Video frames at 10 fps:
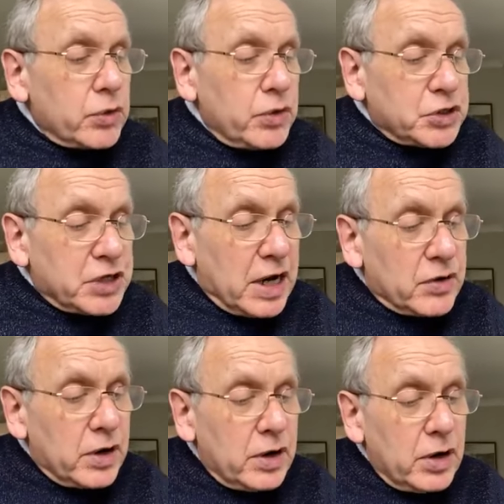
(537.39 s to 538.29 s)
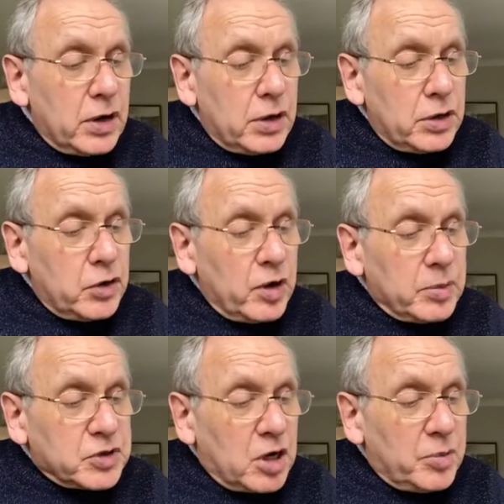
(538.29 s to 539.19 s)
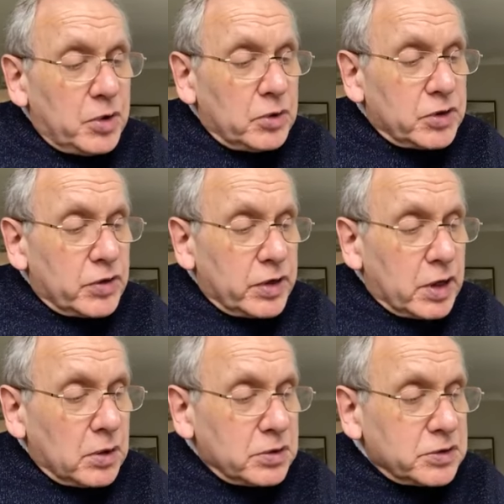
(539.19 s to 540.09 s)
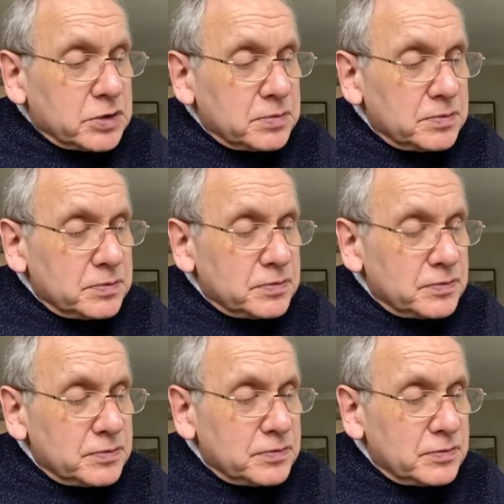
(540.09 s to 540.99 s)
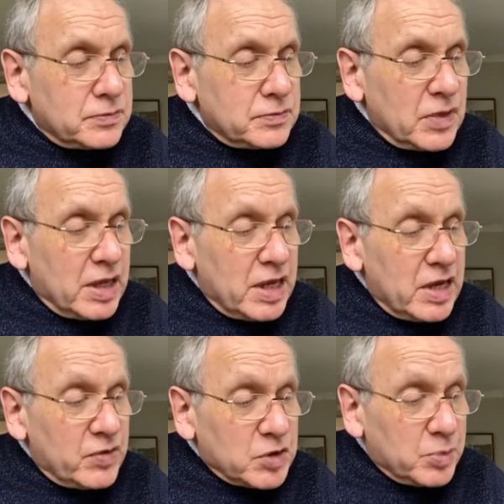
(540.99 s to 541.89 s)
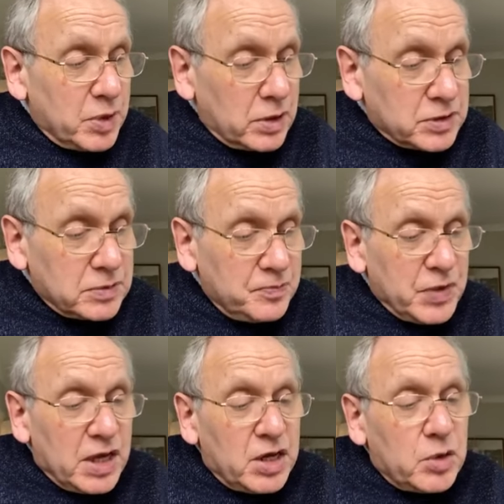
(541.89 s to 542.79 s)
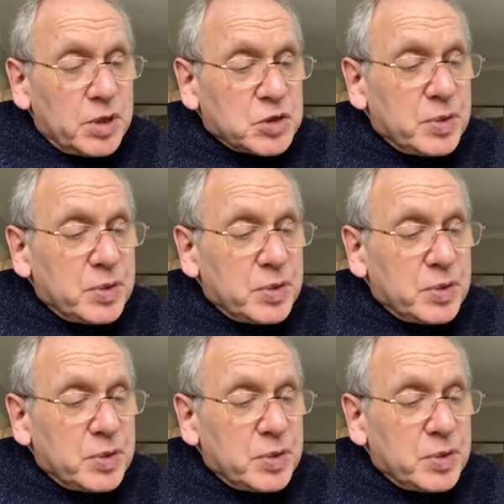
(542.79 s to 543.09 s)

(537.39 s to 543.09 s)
Through this chakra, you're able to go beyond earthly goals. If it is blocked, you'll